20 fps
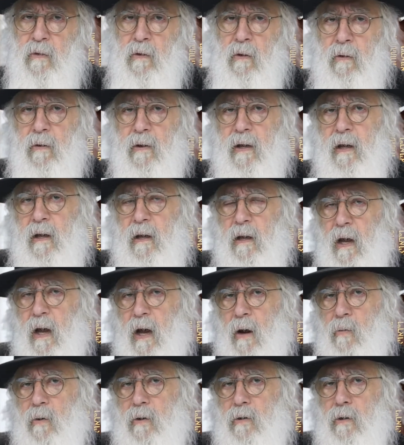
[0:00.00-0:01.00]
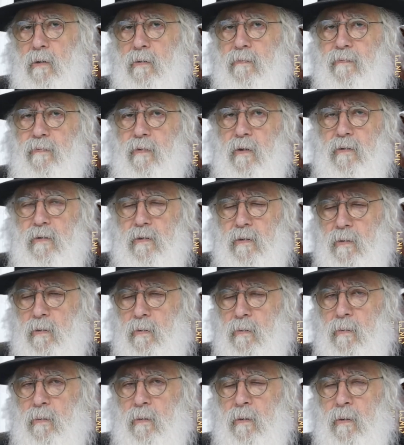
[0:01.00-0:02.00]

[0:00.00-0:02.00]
Okay, I will not force you